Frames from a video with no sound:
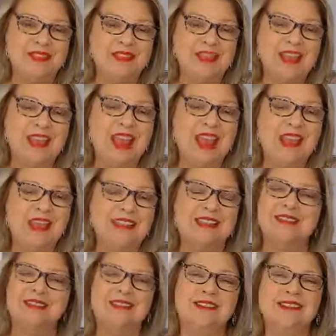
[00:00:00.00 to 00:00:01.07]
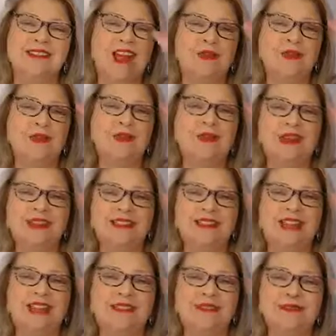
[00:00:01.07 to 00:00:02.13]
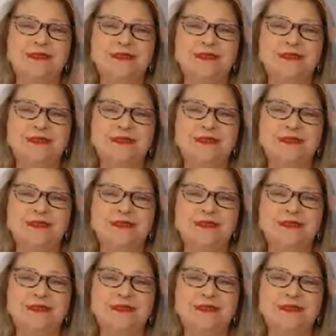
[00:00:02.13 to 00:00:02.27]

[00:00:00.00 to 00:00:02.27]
Okay, guys, have a great day.